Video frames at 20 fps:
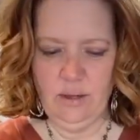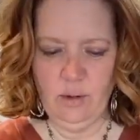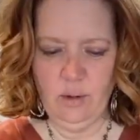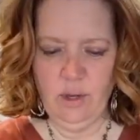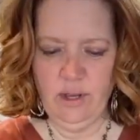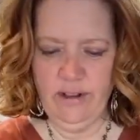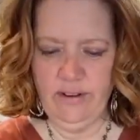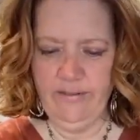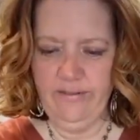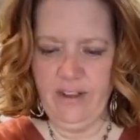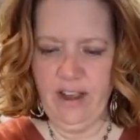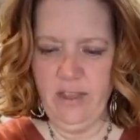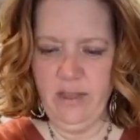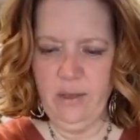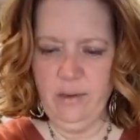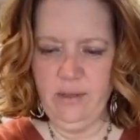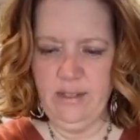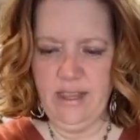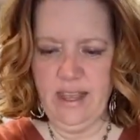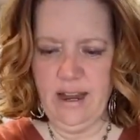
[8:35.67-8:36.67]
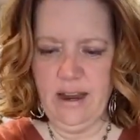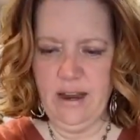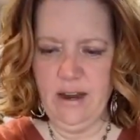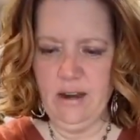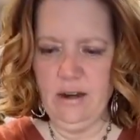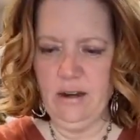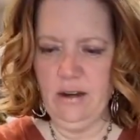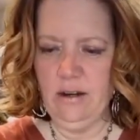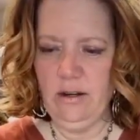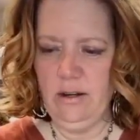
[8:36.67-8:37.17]
So you can find those
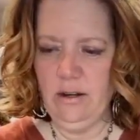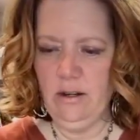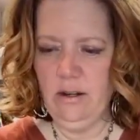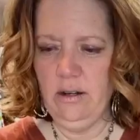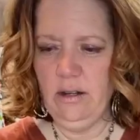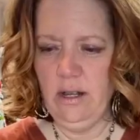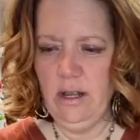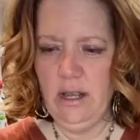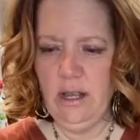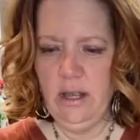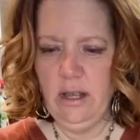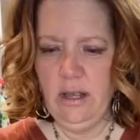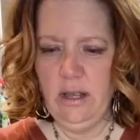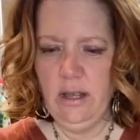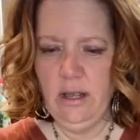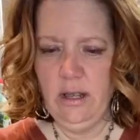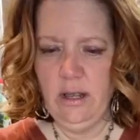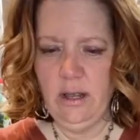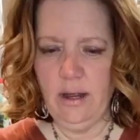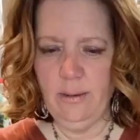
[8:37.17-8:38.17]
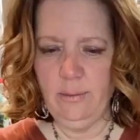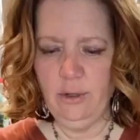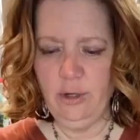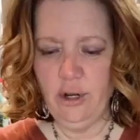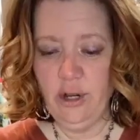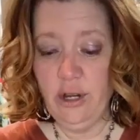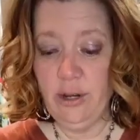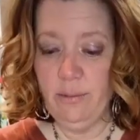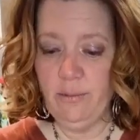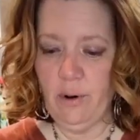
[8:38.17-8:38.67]
there. I'm
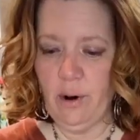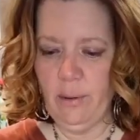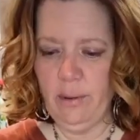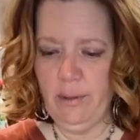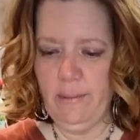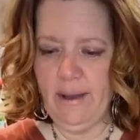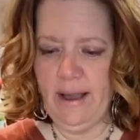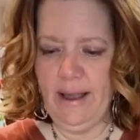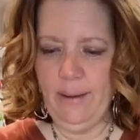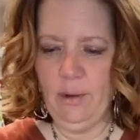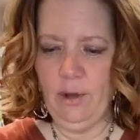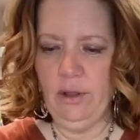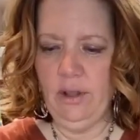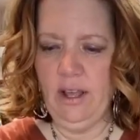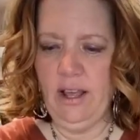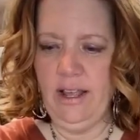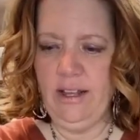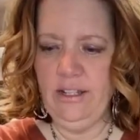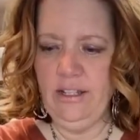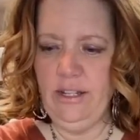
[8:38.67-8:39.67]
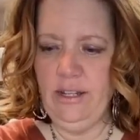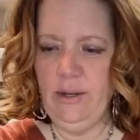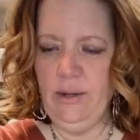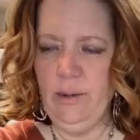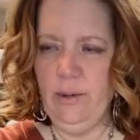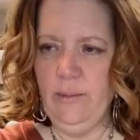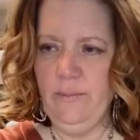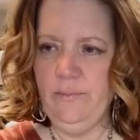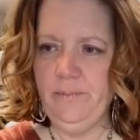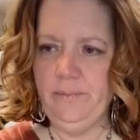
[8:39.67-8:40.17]
sure you could probably buy them online
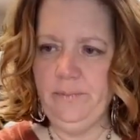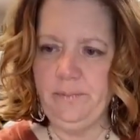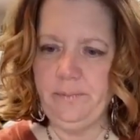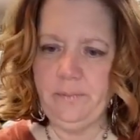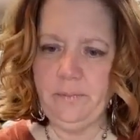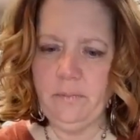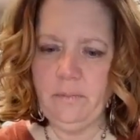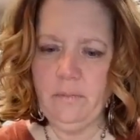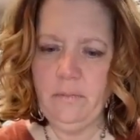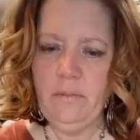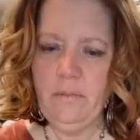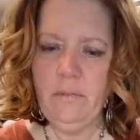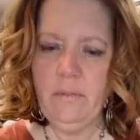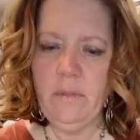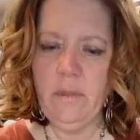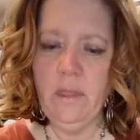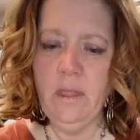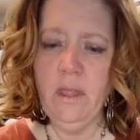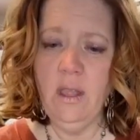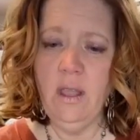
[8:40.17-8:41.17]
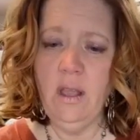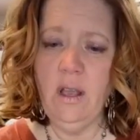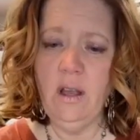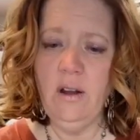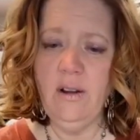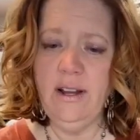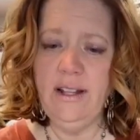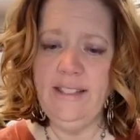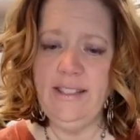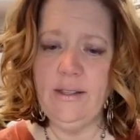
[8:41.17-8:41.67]
too.
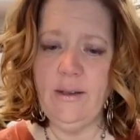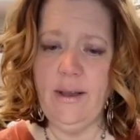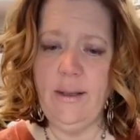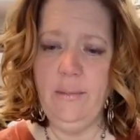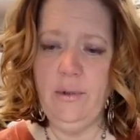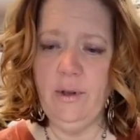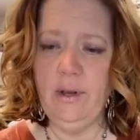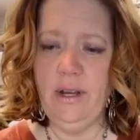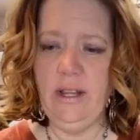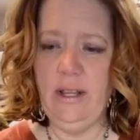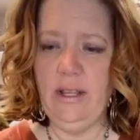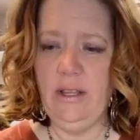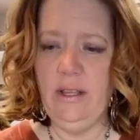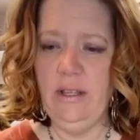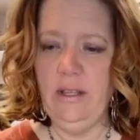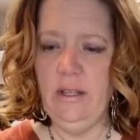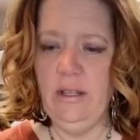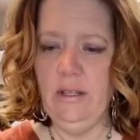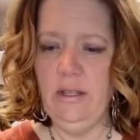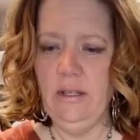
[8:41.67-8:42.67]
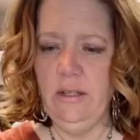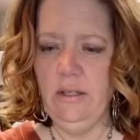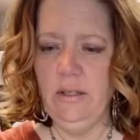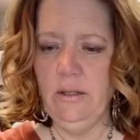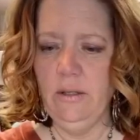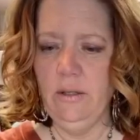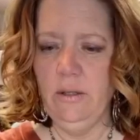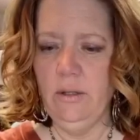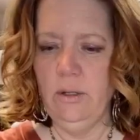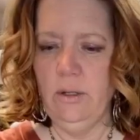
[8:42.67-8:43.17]
All right, so I'm going to,
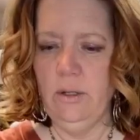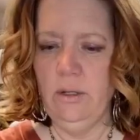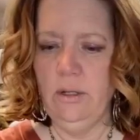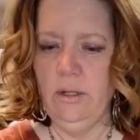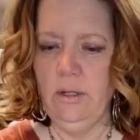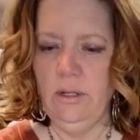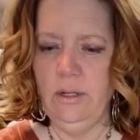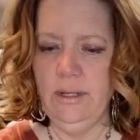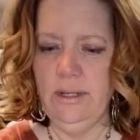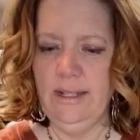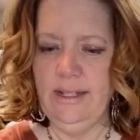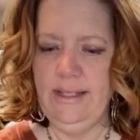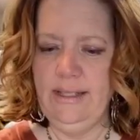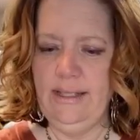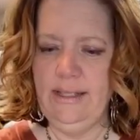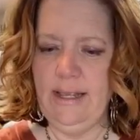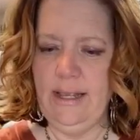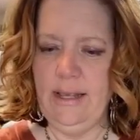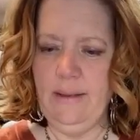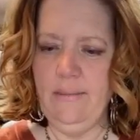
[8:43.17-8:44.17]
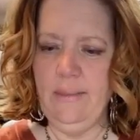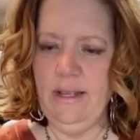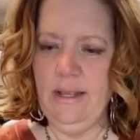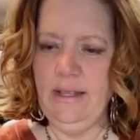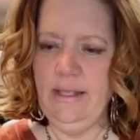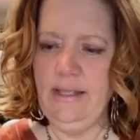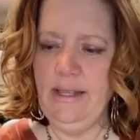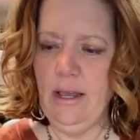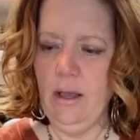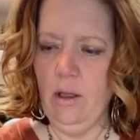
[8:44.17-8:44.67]
let's see
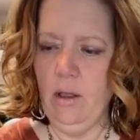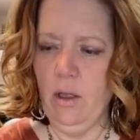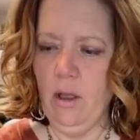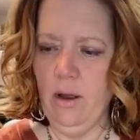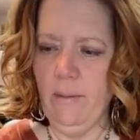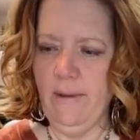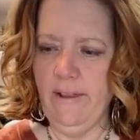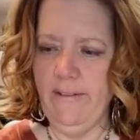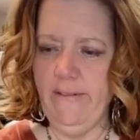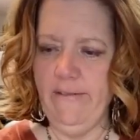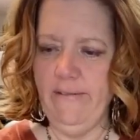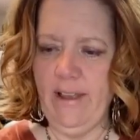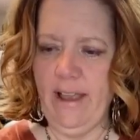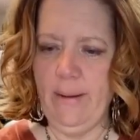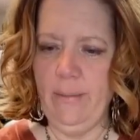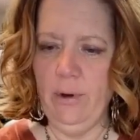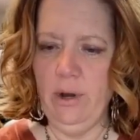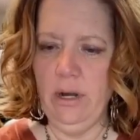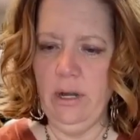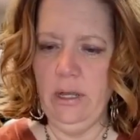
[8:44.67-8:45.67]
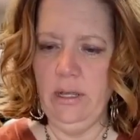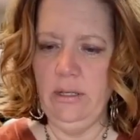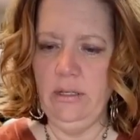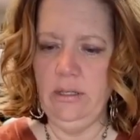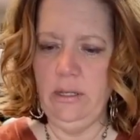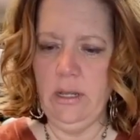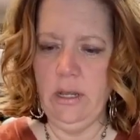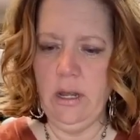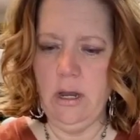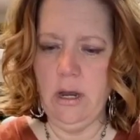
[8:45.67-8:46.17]
how long my fabric
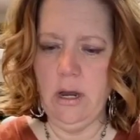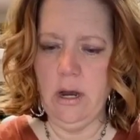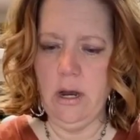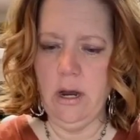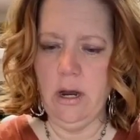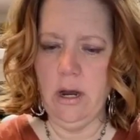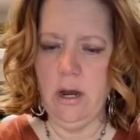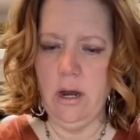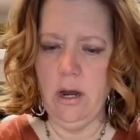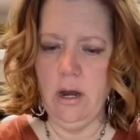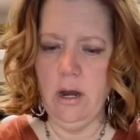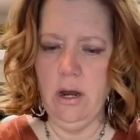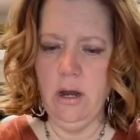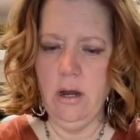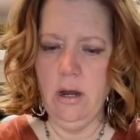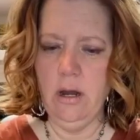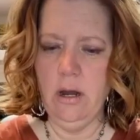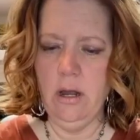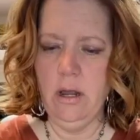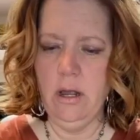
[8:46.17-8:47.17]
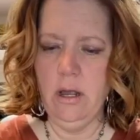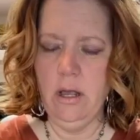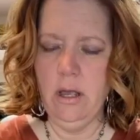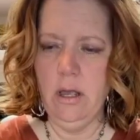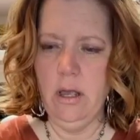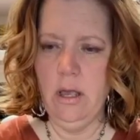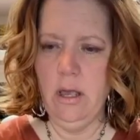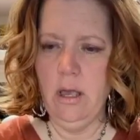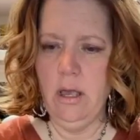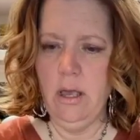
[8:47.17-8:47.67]
is here.
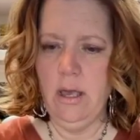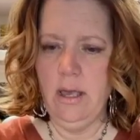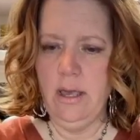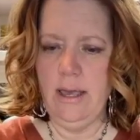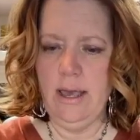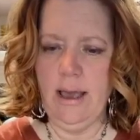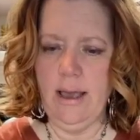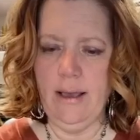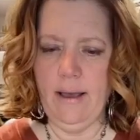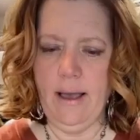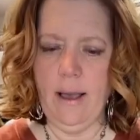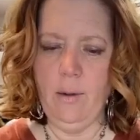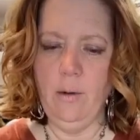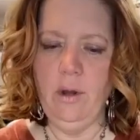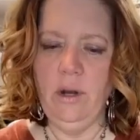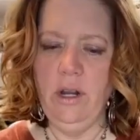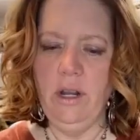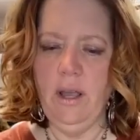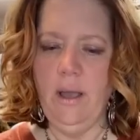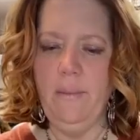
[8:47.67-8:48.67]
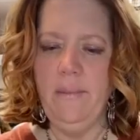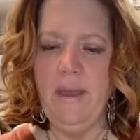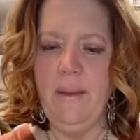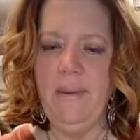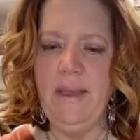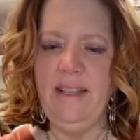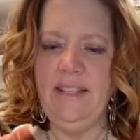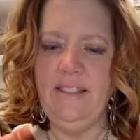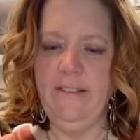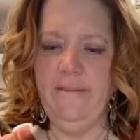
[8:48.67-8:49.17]
Yeah, I'm going to cut
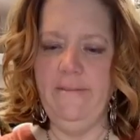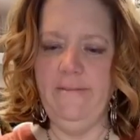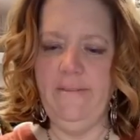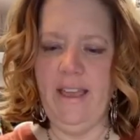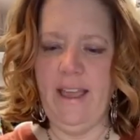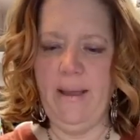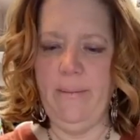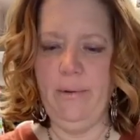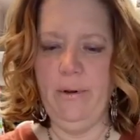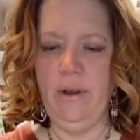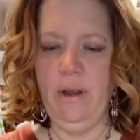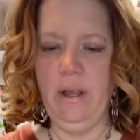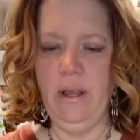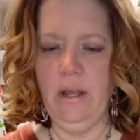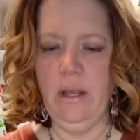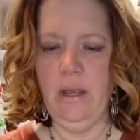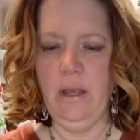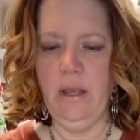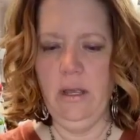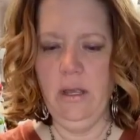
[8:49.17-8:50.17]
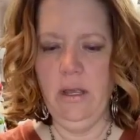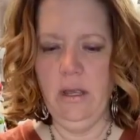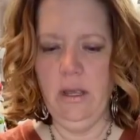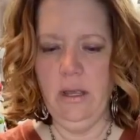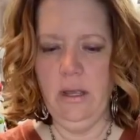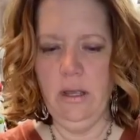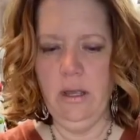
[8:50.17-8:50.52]
me a piece of fabric.